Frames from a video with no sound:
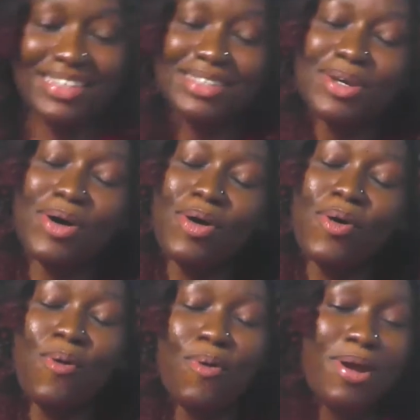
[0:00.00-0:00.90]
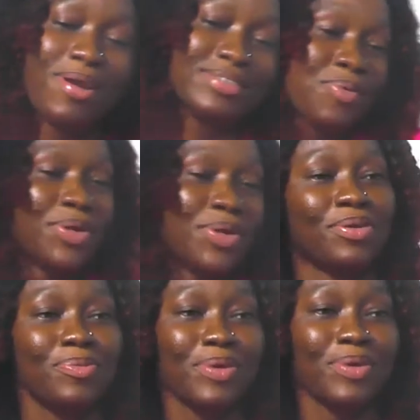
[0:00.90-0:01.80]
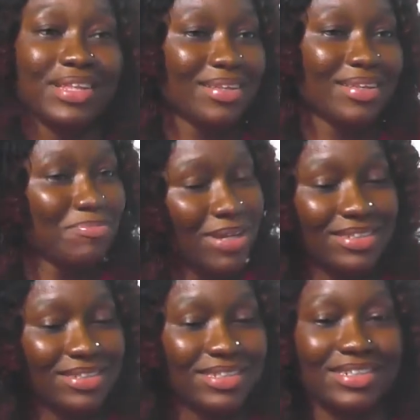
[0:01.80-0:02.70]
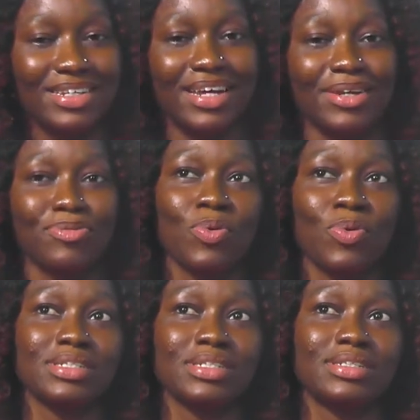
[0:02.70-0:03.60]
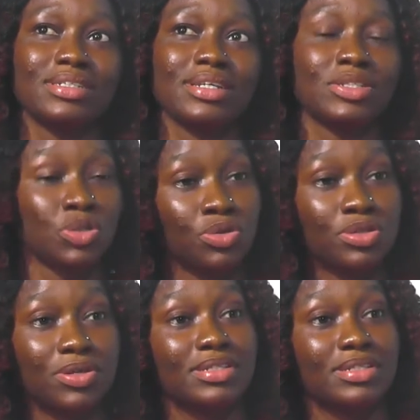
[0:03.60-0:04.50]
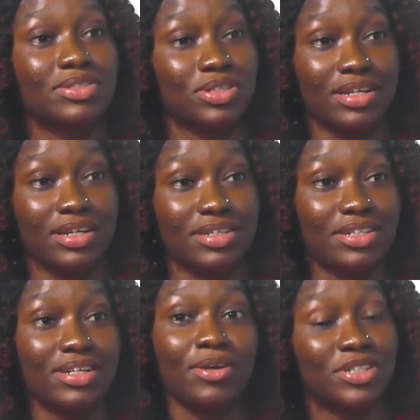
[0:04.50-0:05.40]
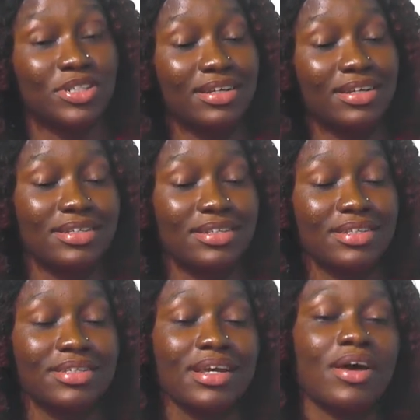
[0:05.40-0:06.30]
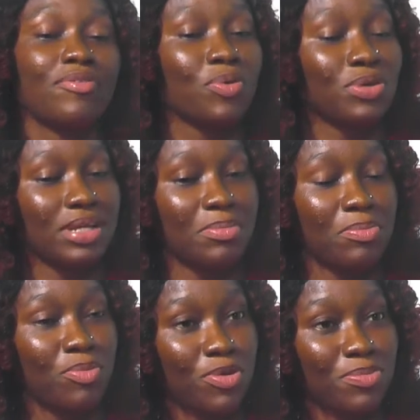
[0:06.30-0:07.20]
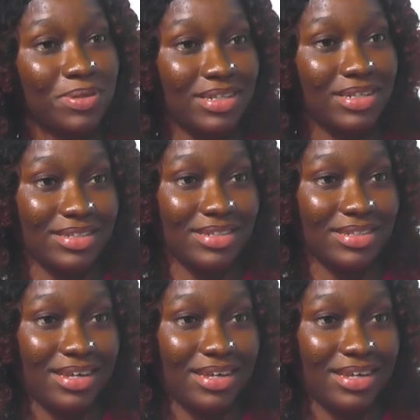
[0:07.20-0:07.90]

a whole lot going on with Melody, and of course it's good because it's challenging. I love challenges because I'm a mom, as I say.